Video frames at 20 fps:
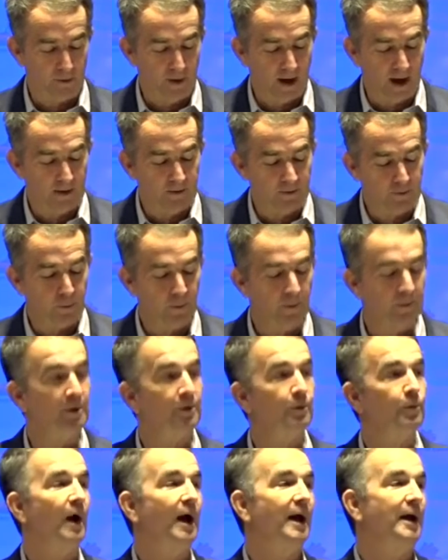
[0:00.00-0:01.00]

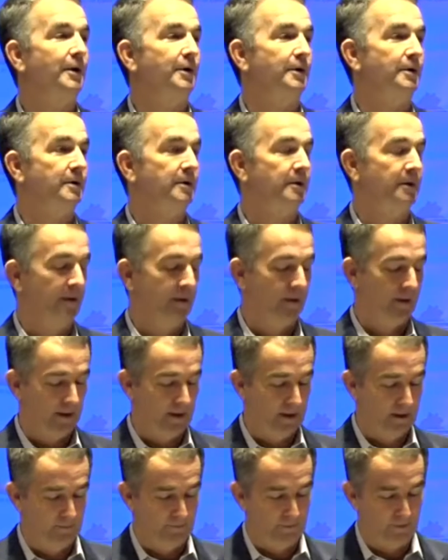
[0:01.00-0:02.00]
Transforming Rail
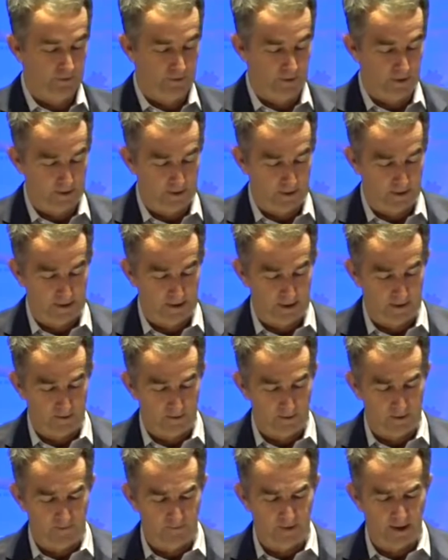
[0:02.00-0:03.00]
in Virginia
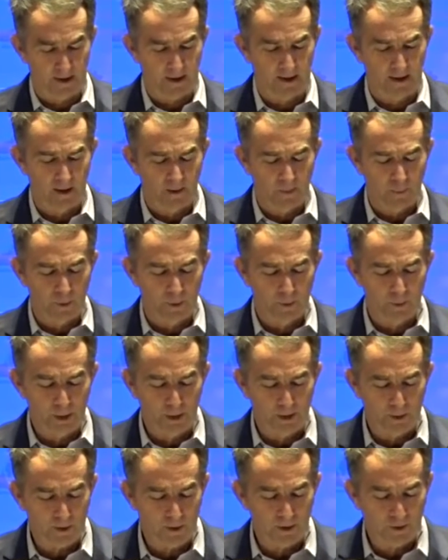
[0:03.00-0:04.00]
initiative that will
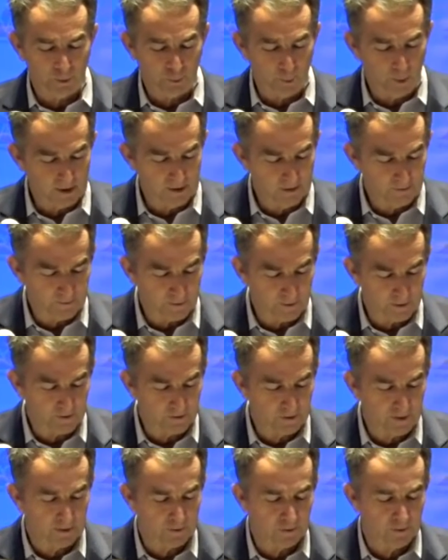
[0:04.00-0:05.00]
build a
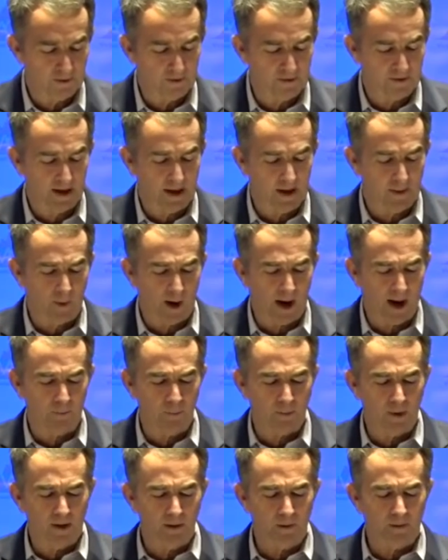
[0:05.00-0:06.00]
21st century
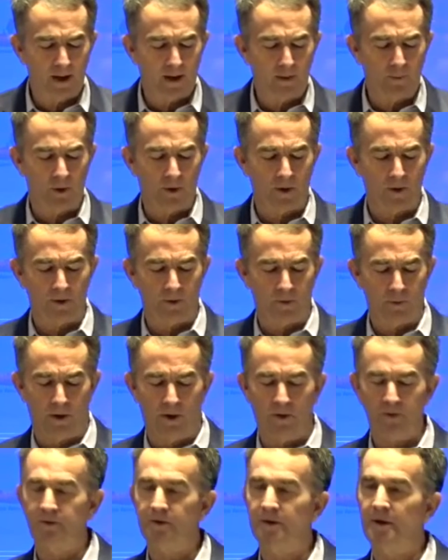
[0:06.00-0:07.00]
statewide rail network
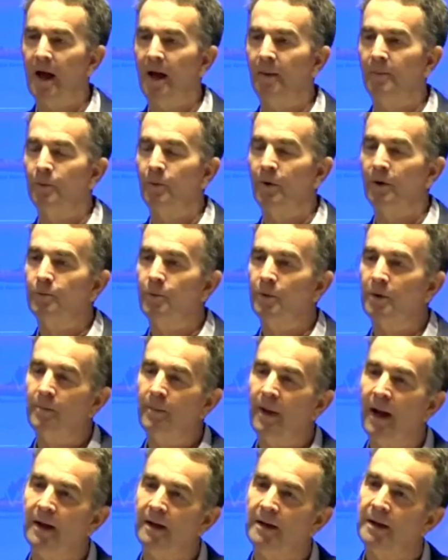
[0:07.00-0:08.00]
across the Commonwealth. One of
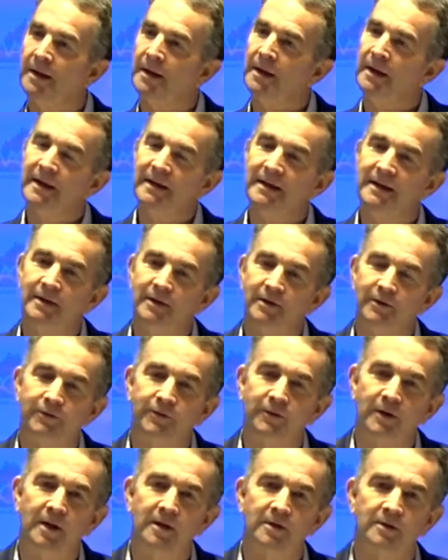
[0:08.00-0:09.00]
my dear
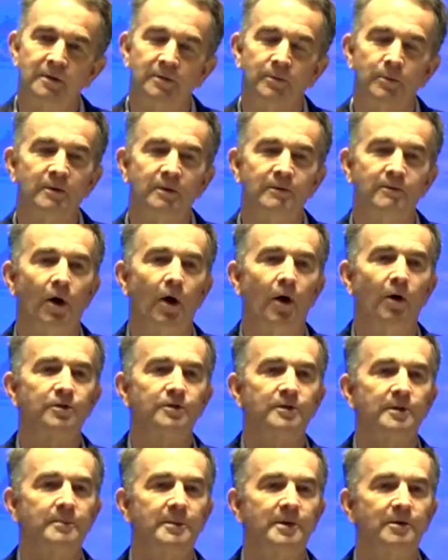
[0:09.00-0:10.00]
friends, and we've
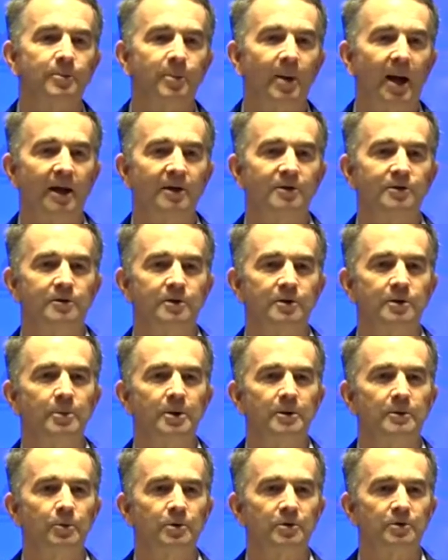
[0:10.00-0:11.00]
lost him this past year,
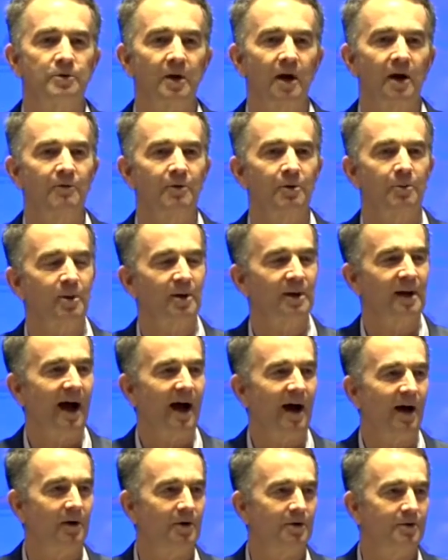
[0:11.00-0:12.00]
but was Governor
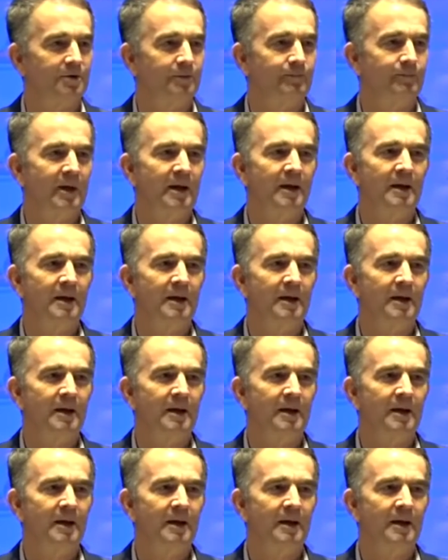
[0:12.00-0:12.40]
Baliles.